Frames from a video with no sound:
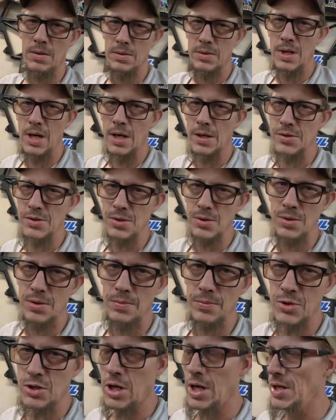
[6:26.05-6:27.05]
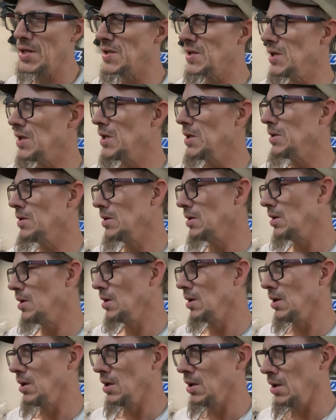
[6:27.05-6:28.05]
Yeah, so tranny's in,
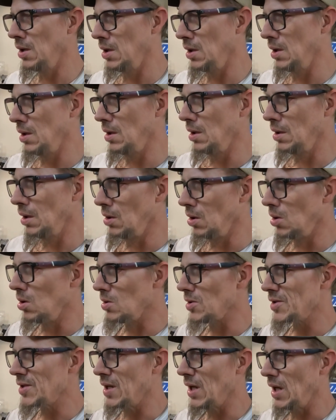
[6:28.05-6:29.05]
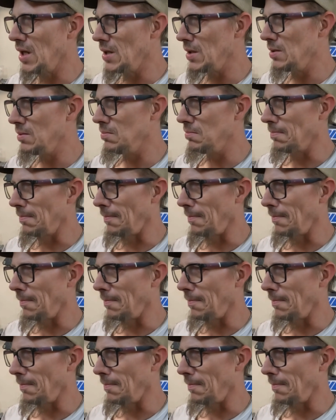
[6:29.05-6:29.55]
holes cut.